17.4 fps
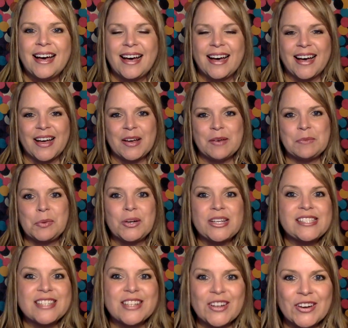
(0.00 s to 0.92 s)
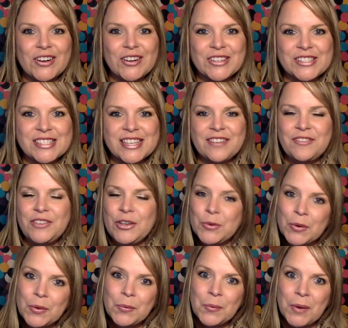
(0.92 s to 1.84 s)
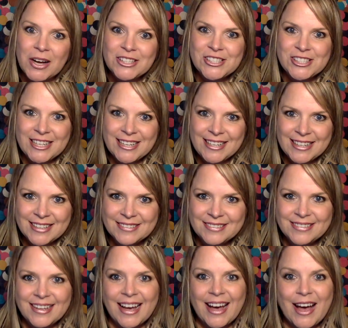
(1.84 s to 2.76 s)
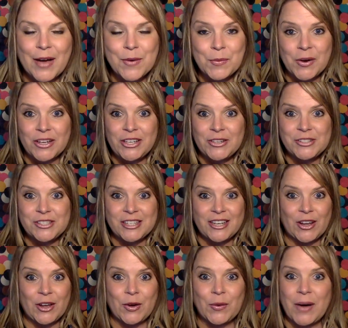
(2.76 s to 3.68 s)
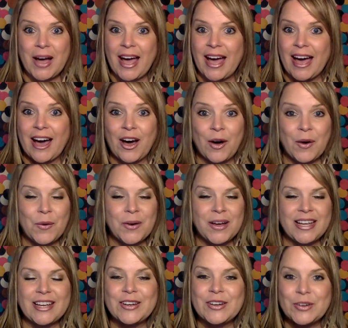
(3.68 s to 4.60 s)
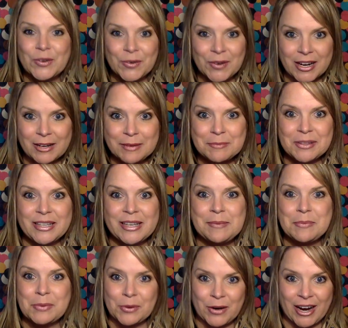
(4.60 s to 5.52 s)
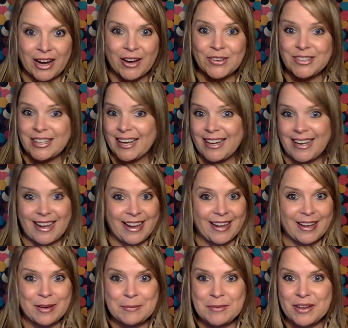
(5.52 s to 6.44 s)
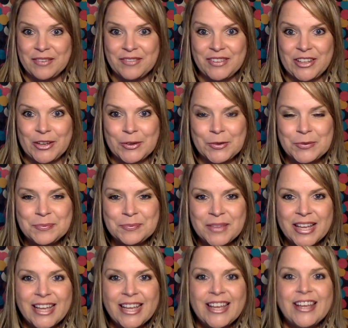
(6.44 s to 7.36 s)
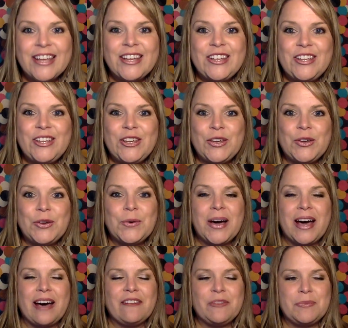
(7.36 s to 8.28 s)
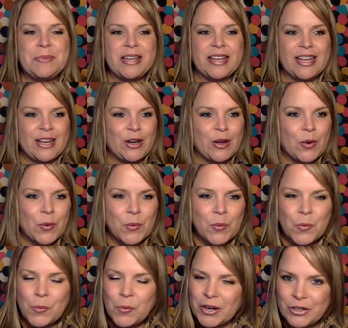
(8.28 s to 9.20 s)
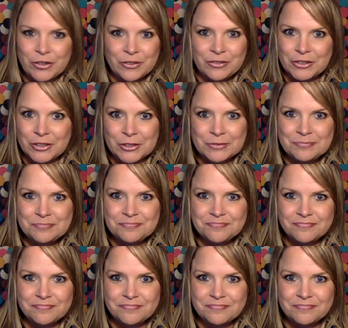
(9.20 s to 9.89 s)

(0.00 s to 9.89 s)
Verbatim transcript: Uh, boys and girls, if you're watching, I want you to know how incredibly proud I am of you. You have been wonderful.